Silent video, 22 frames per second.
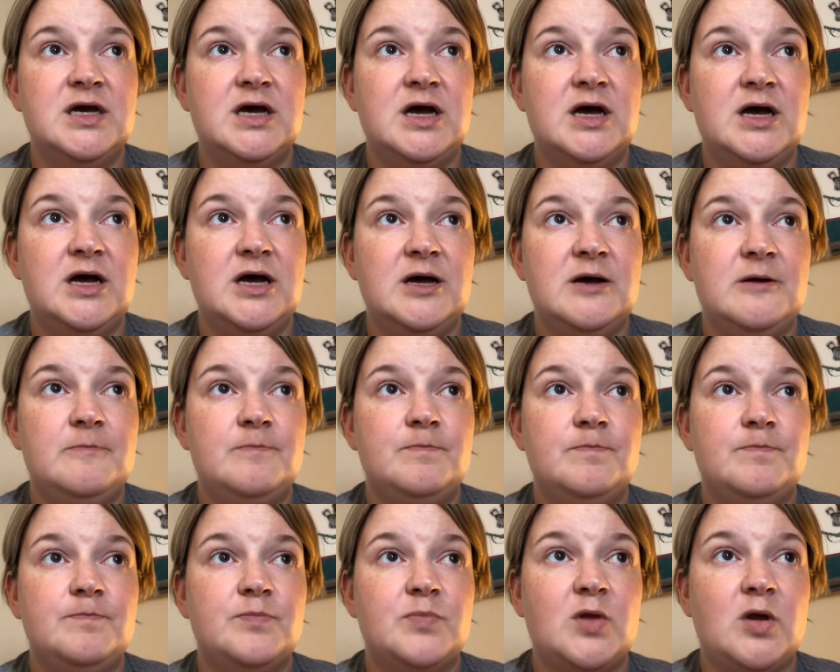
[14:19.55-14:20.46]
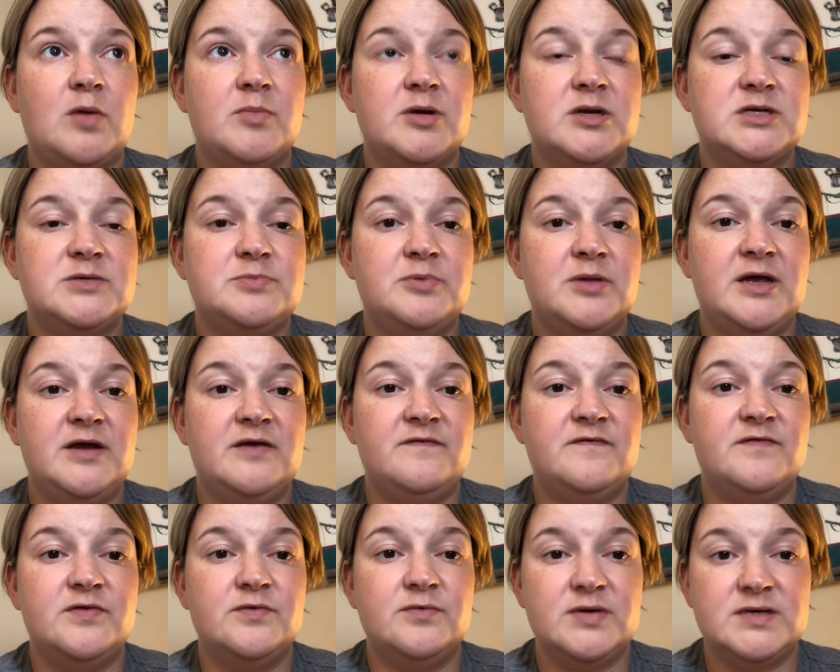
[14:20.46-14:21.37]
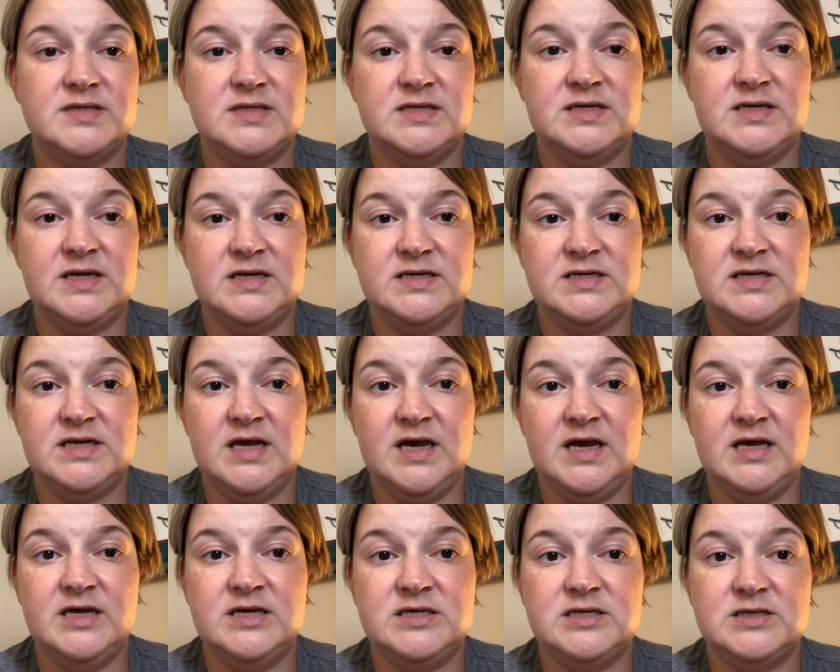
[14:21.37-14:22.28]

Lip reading: Not much planned for the rest of the day today.